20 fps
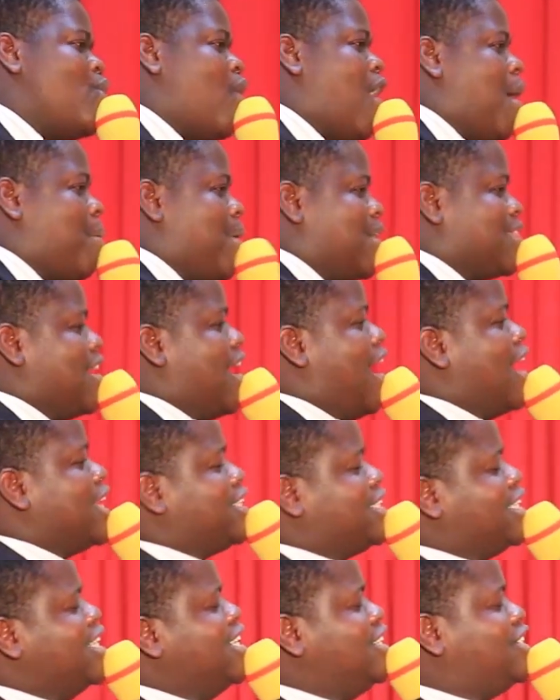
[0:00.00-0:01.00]
new harbor. There are
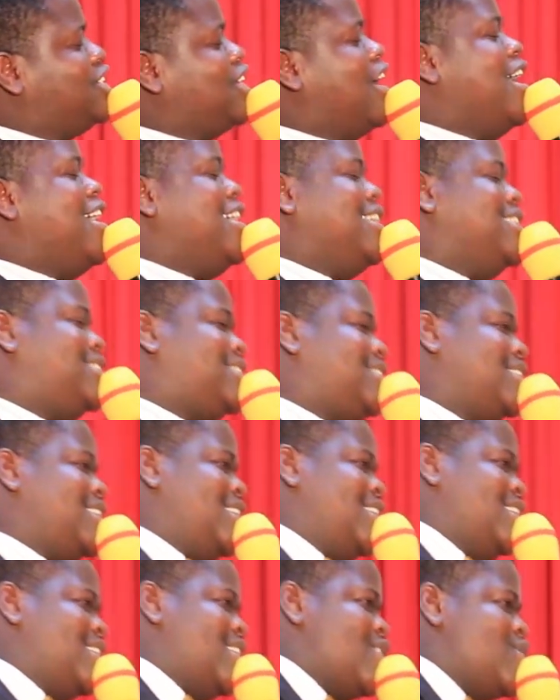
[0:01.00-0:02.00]
DJs
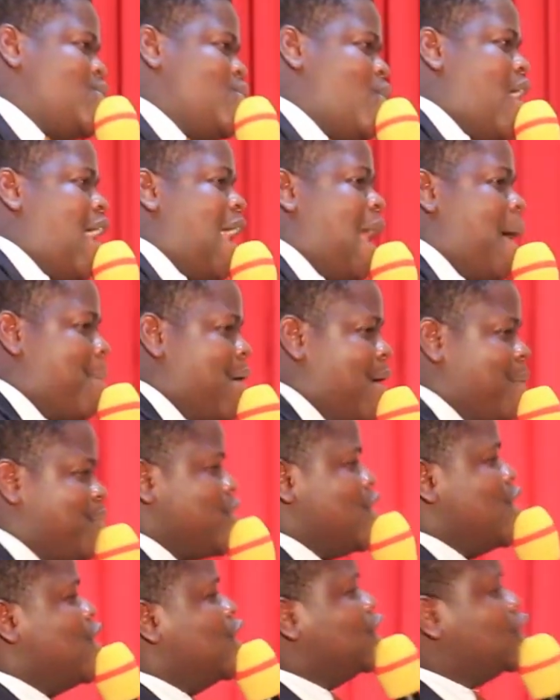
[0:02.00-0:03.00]
in the new harbor.
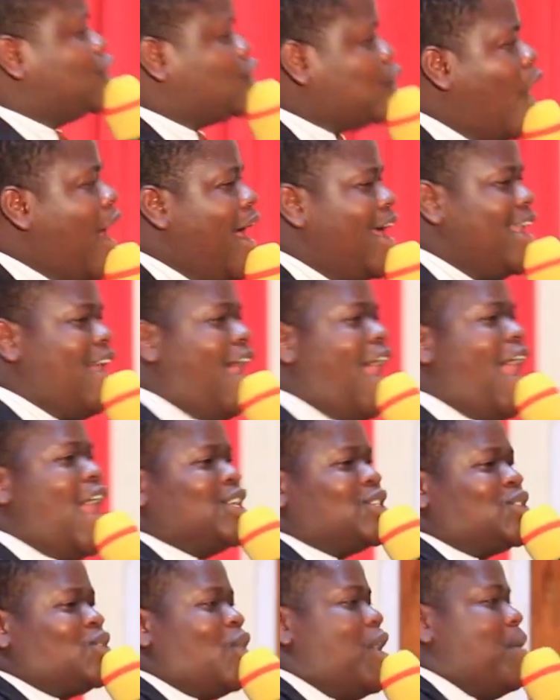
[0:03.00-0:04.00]
Join
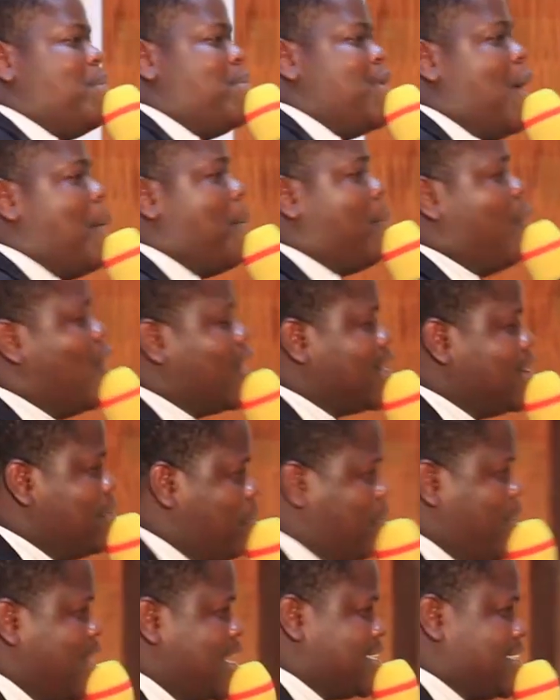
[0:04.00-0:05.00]
us. Don't be a
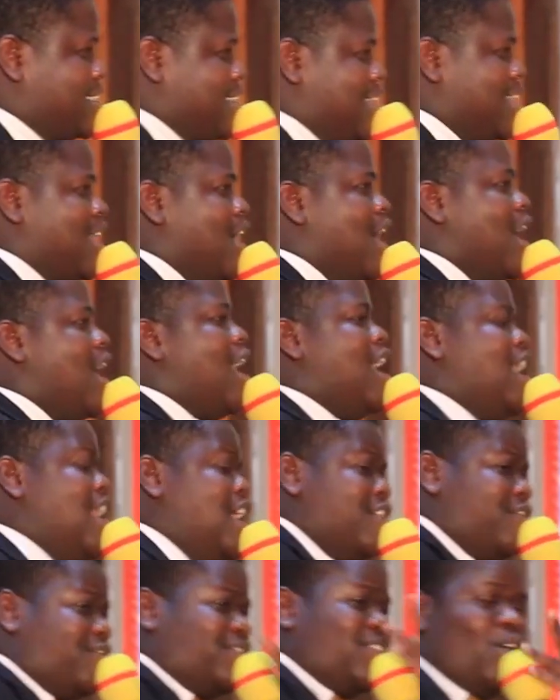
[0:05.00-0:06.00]
boring person.
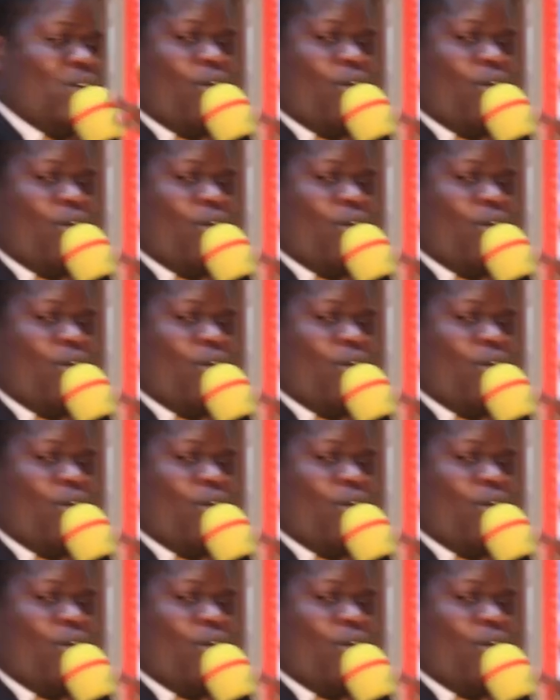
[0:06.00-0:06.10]
Leave